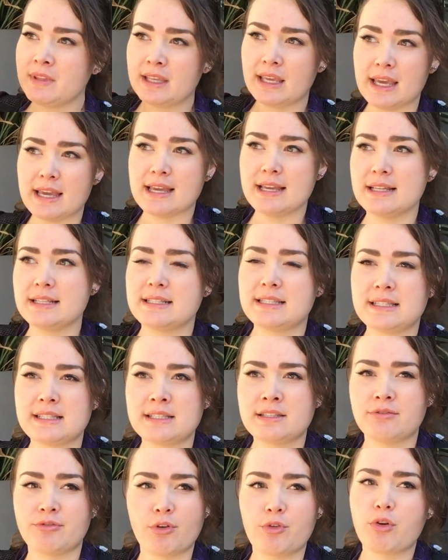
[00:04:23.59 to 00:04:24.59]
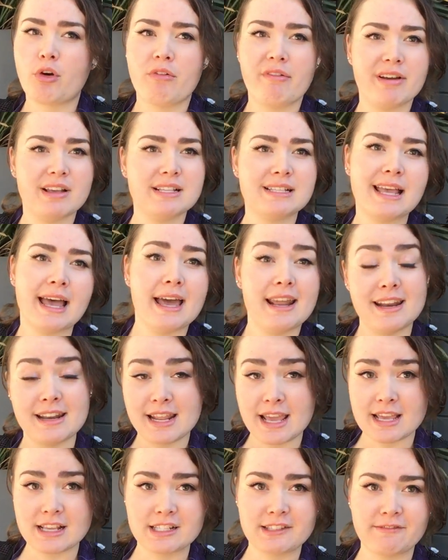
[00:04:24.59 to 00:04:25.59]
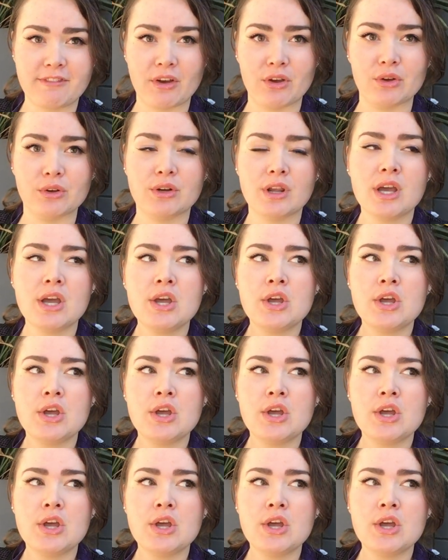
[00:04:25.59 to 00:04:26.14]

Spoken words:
he has roof over his head and he has food.